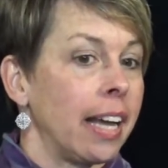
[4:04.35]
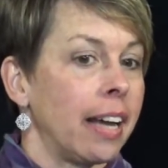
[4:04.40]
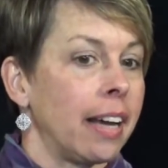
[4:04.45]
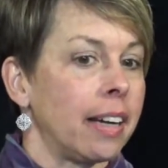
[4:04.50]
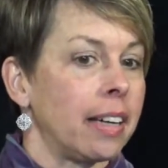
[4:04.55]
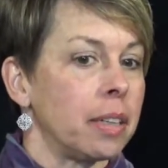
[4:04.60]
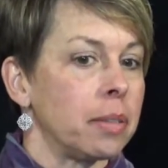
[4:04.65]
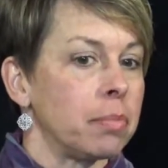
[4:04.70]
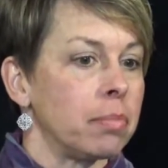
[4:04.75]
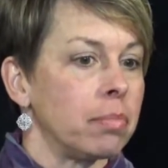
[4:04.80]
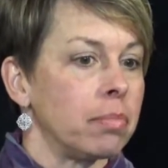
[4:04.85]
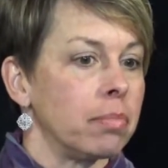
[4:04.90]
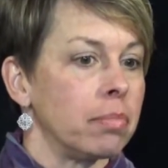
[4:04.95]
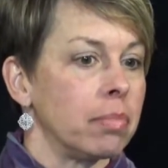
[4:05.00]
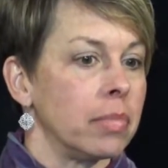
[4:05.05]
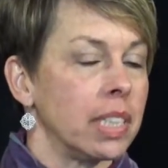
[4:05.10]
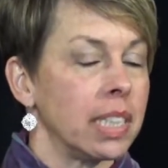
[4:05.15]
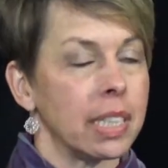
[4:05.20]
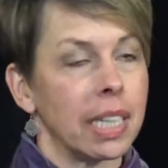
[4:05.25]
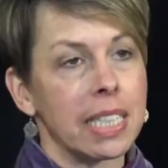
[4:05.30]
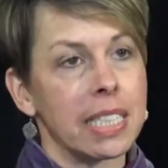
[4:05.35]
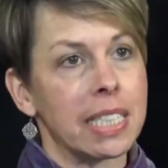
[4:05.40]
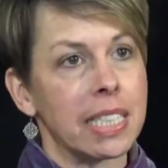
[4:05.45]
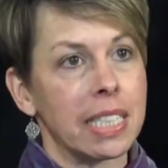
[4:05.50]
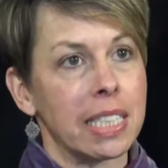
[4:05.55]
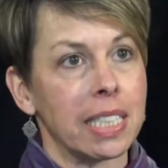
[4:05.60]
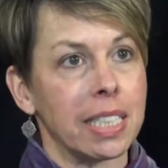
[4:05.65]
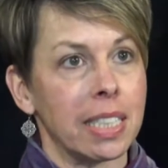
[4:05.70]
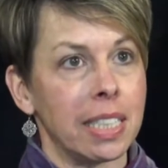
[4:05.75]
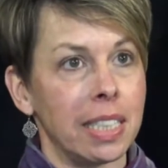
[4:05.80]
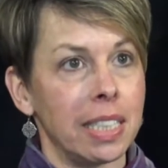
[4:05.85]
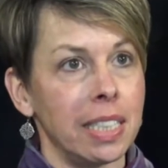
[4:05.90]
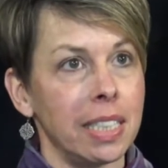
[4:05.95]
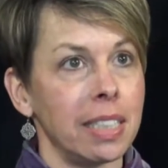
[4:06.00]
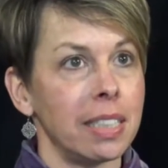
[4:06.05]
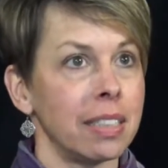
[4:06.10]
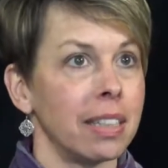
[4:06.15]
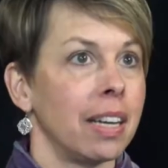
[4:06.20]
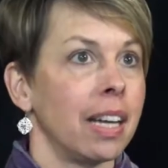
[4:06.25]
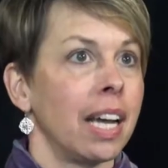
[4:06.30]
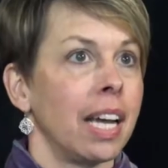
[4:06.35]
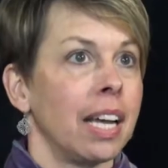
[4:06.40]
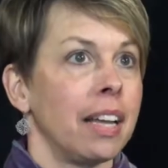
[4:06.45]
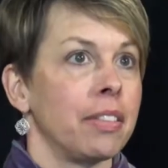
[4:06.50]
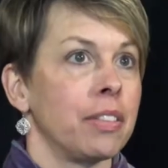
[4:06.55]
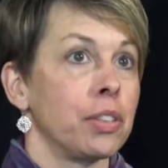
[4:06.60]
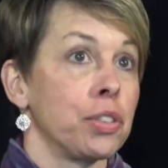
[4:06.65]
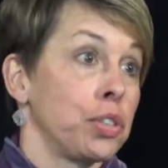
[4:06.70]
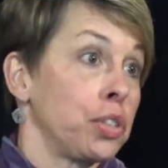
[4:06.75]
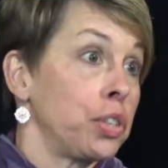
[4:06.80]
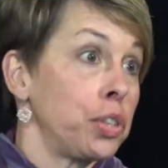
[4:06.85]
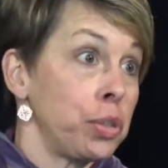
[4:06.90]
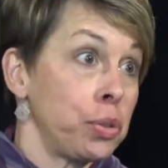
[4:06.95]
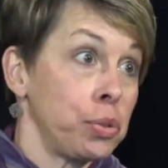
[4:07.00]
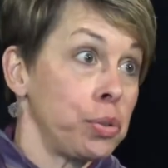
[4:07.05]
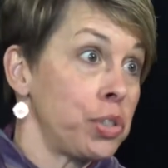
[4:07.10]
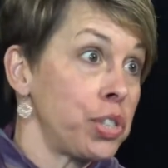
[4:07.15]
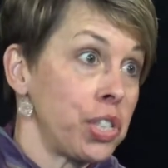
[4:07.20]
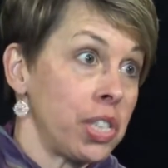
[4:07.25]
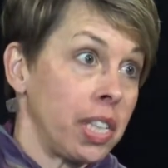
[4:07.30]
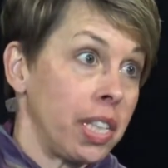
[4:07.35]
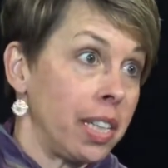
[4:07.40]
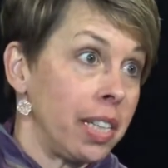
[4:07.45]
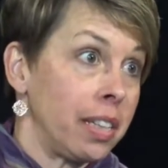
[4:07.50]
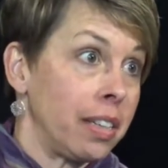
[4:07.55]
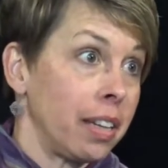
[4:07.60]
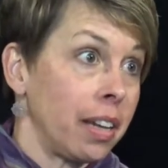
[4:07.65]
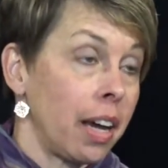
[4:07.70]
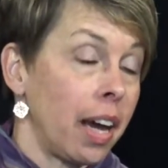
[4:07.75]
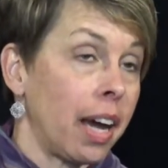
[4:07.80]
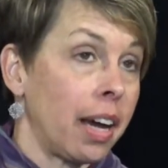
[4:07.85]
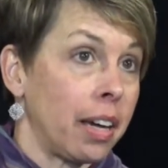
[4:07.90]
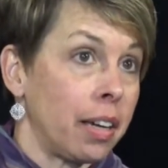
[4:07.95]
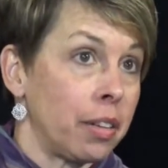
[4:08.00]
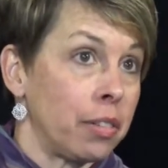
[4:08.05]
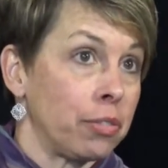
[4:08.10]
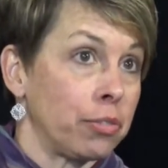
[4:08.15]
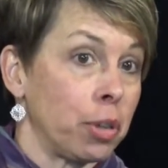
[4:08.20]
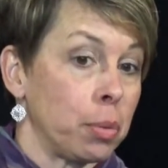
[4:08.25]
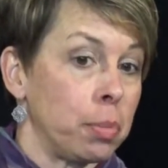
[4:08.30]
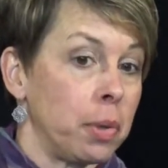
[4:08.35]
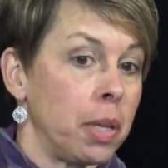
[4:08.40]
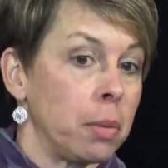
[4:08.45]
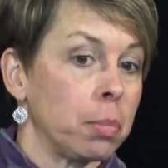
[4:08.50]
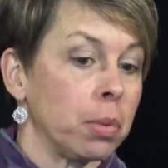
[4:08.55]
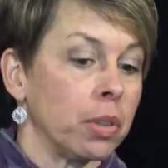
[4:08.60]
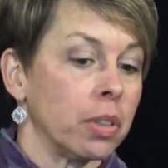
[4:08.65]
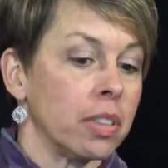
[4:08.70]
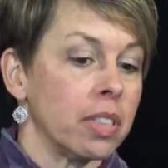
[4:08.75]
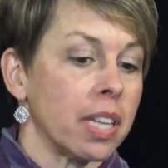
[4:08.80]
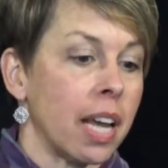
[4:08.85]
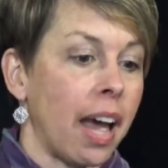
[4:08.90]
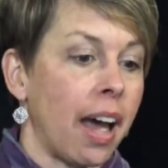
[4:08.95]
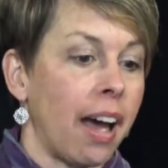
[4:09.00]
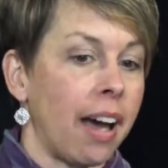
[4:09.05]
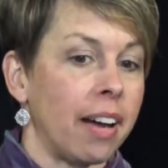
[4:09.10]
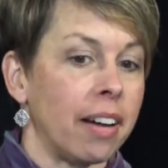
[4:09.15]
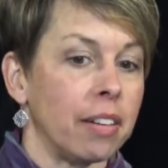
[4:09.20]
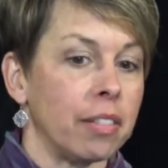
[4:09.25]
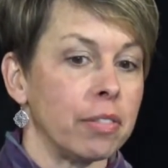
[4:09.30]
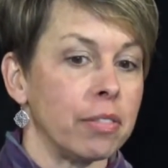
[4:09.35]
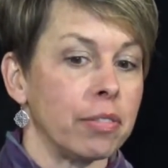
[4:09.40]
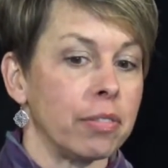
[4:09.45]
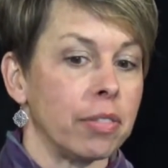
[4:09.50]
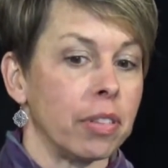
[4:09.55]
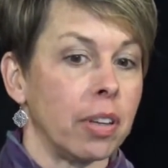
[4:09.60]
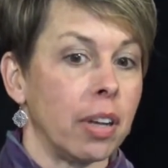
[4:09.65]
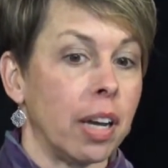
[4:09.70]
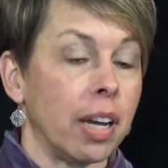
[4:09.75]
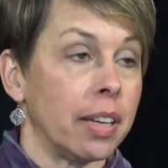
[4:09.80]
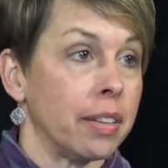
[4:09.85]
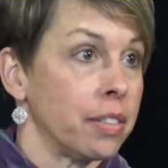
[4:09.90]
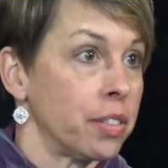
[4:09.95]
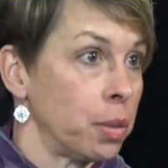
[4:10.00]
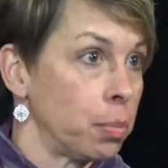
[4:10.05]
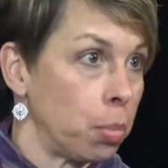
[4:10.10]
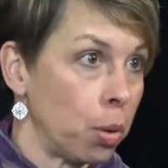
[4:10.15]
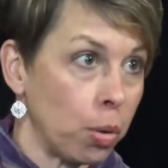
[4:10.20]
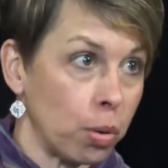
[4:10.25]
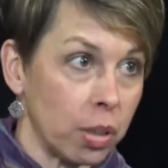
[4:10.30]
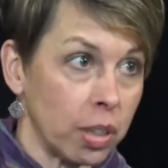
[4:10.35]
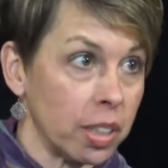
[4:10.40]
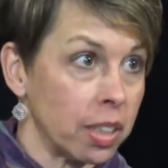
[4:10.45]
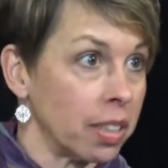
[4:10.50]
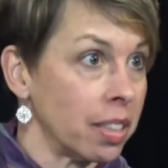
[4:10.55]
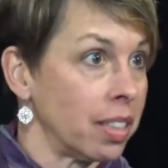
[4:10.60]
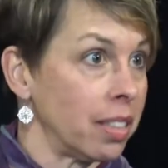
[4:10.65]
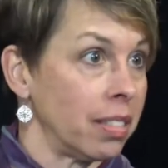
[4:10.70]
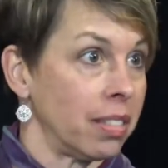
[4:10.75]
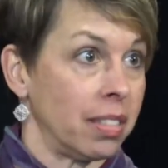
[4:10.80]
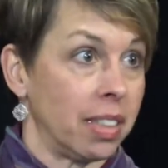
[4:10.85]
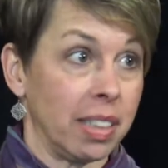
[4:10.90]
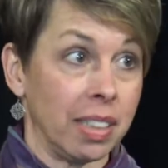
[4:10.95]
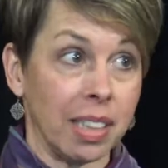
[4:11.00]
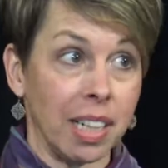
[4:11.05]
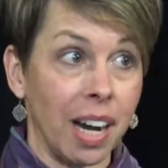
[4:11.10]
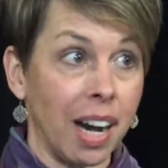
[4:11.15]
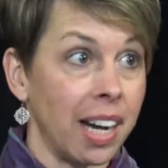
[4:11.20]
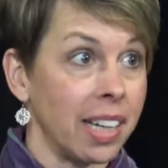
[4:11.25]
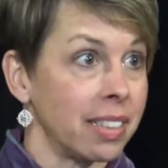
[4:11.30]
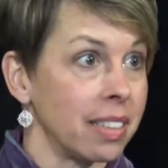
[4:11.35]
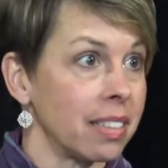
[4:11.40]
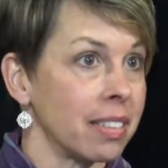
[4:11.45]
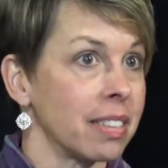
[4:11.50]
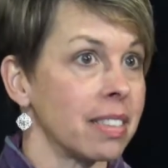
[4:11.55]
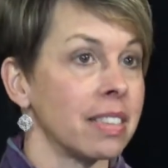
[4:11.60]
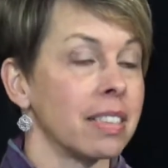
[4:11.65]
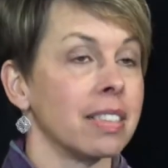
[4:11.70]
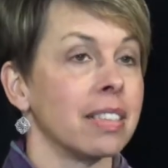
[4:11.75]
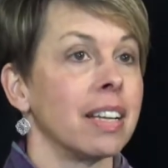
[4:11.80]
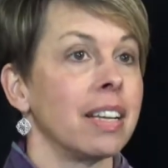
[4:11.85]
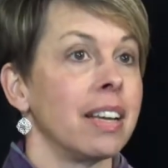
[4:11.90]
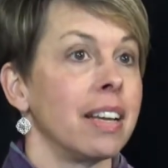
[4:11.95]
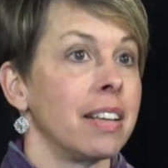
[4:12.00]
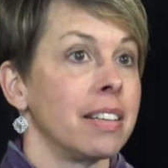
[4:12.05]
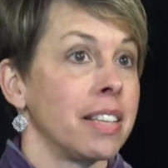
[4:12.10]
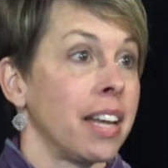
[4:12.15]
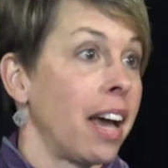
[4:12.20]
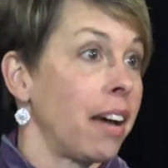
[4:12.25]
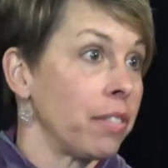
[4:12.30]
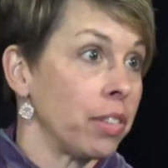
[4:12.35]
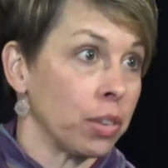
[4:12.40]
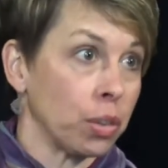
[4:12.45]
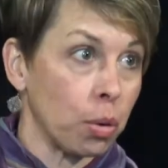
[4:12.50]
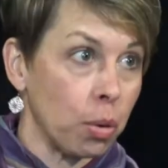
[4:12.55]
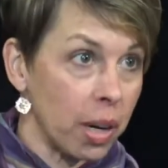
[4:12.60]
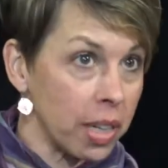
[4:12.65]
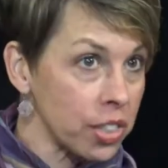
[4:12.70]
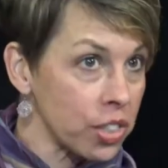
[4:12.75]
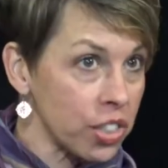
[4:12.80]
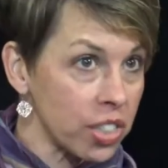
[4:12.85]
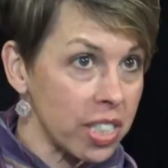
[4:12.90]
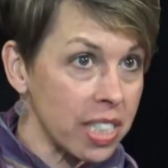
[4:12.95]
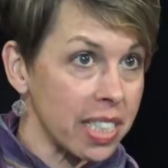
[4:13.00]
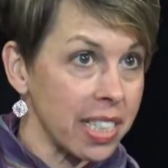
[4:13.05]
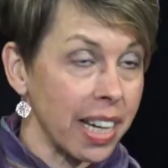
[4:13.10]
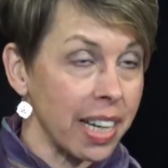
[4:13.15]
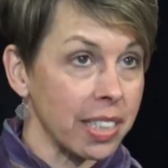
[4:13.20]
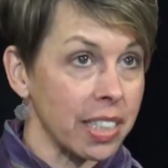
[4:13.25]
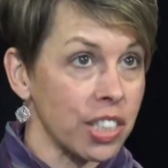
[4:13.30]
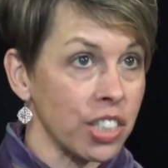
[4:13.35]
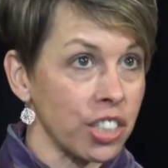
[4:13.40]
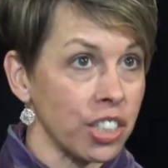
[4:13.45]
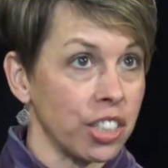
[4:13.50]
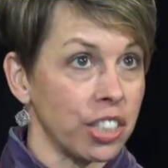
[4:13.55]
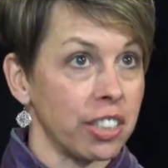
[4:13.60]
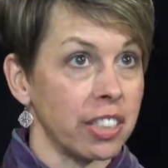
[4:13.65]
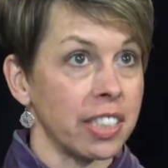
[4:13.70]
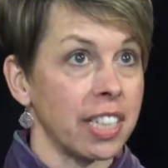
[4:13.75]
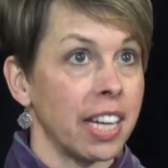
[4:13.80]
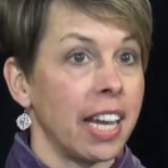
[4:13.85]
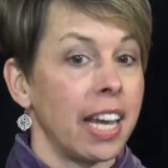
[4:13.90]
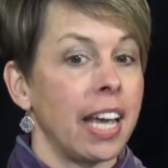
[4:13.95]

Um, did I see a need? there's a huge need uh, for people to have uh, support and guidance, to have their questions answered.